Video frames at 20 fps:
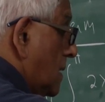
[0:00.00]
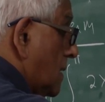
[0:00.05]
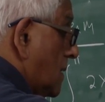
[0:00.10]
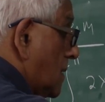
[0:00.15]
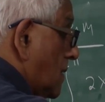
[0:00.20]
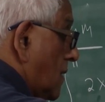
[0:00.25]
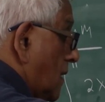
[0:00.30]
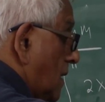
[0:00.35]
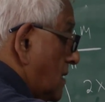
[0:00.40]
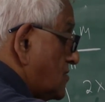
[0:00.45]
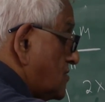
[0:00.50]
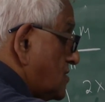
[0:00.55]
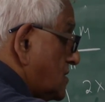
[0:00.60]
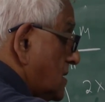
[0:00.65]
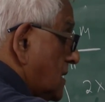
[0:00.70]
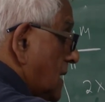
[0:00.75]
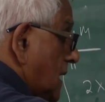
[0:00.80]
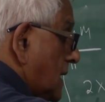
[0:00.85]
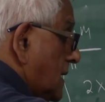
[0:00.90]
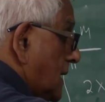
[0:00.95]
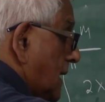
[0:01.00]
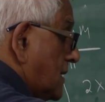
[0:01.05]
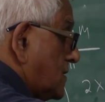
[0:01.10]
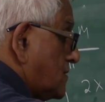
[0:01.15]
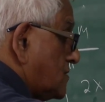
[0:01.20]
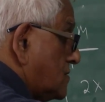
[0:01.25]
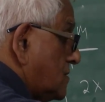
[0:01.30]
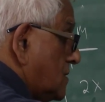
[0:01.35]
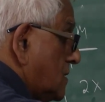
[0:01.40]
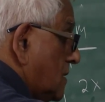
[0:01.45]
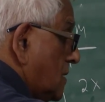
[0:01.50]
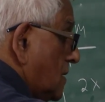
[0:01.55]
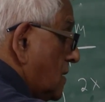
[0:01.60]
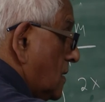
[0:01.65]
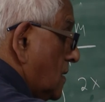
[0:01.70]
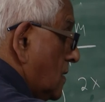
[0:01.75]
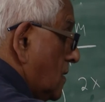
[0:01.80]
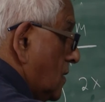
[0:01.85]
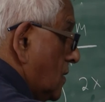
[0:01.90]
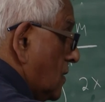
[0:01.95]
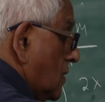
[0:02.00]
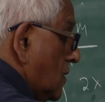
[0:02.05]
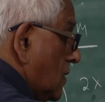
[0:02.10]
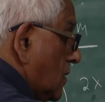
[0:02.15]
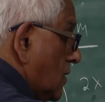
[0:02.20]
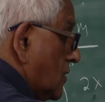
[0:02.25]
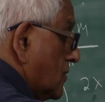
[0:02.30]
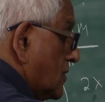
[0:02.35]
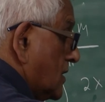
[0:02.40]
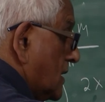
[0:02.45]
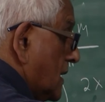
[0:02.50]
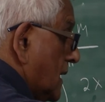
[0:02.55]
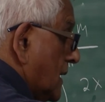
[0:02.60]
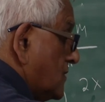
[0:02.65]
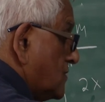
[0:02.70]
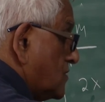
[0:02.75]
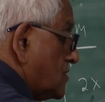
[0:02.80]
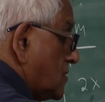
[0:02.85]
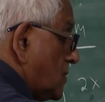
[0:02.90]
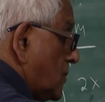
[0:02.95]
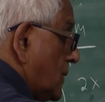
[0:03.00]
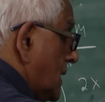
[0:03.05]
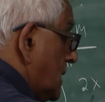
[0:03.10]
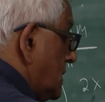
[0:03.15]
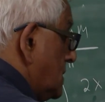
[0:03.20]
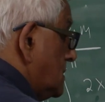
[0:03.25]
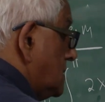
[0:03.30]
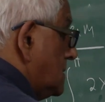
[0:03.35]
cos nx over n squared